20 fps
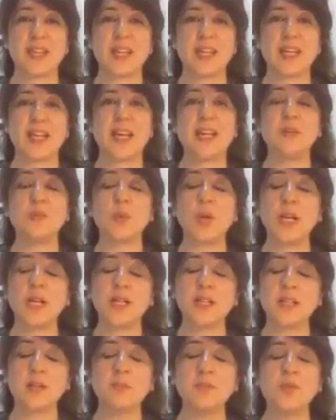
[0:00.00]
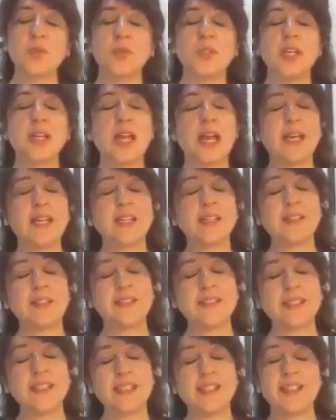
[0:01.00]
and welcome to the Radical
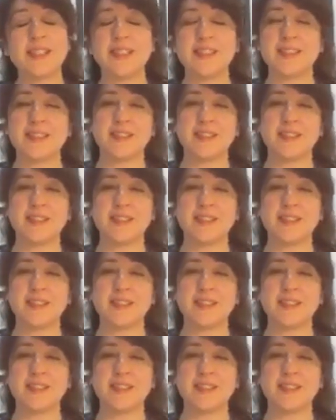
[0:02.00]
series.